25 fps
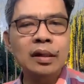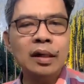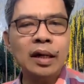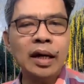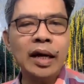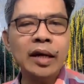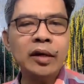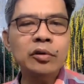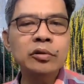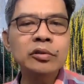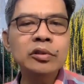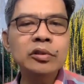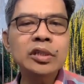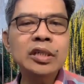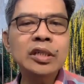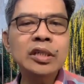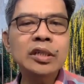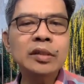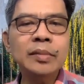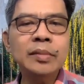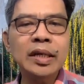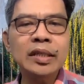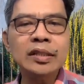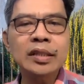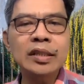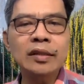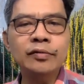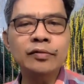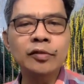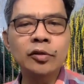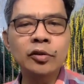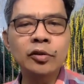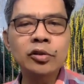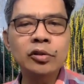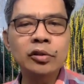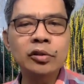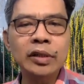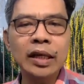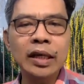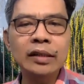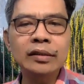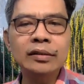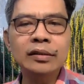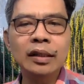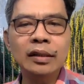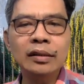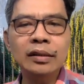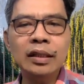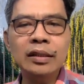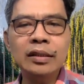"I consider myself fortunate
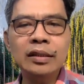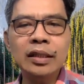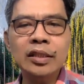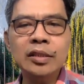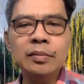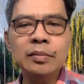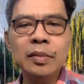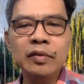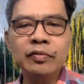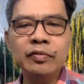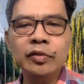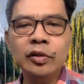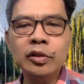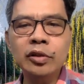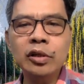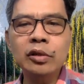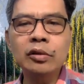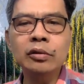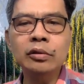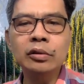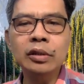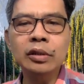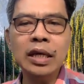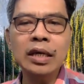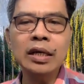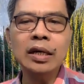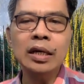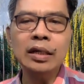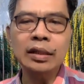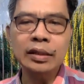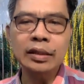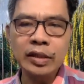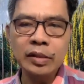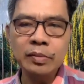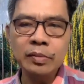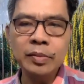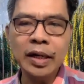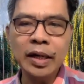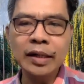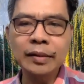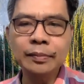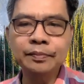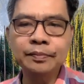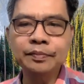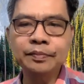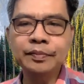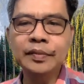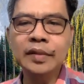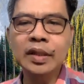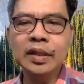that it is before you, King Agrippa,
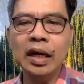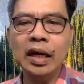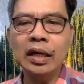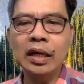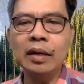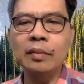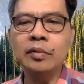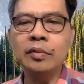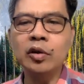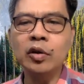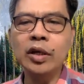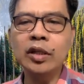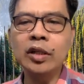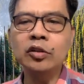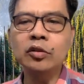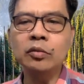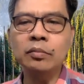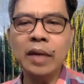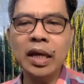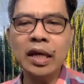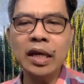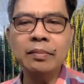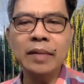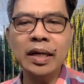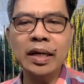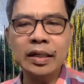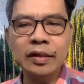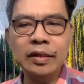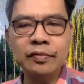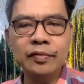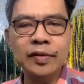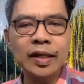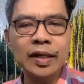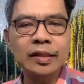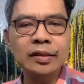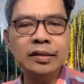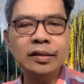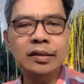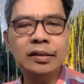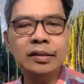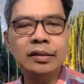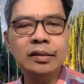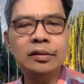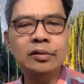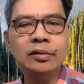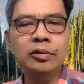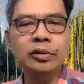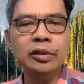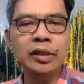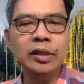I am going to make my
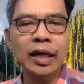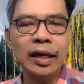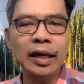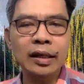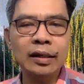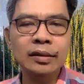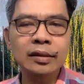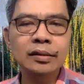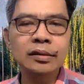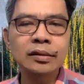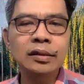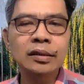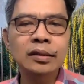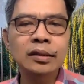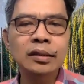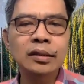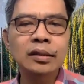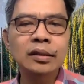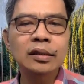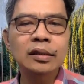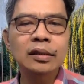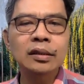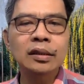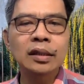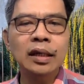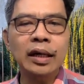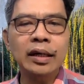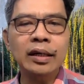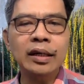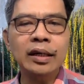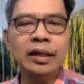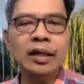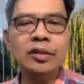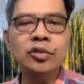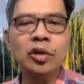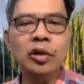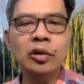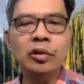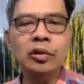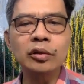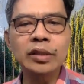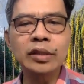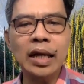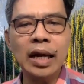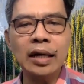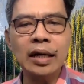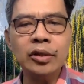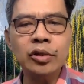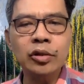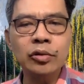defense today against all
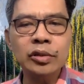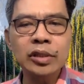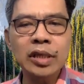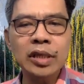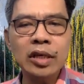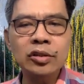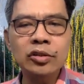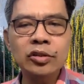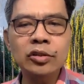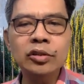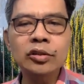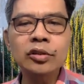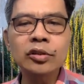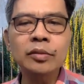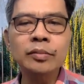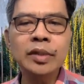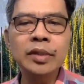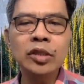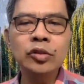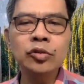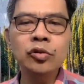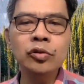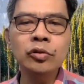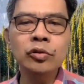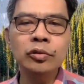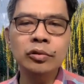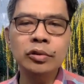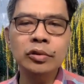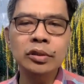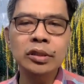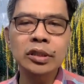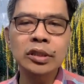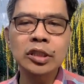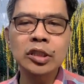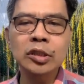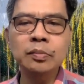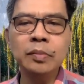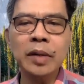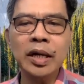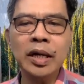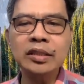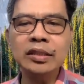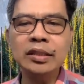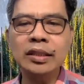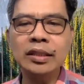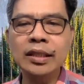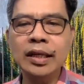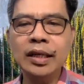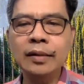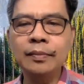the accusations of the Jews,
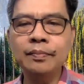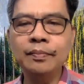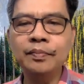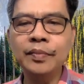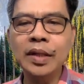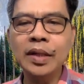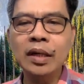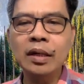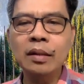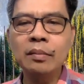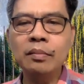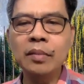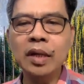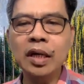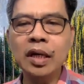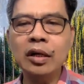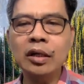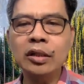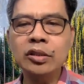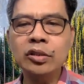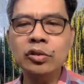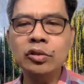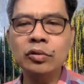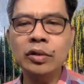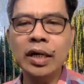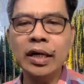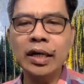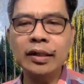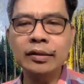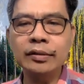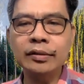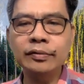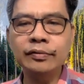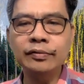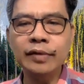especially because you are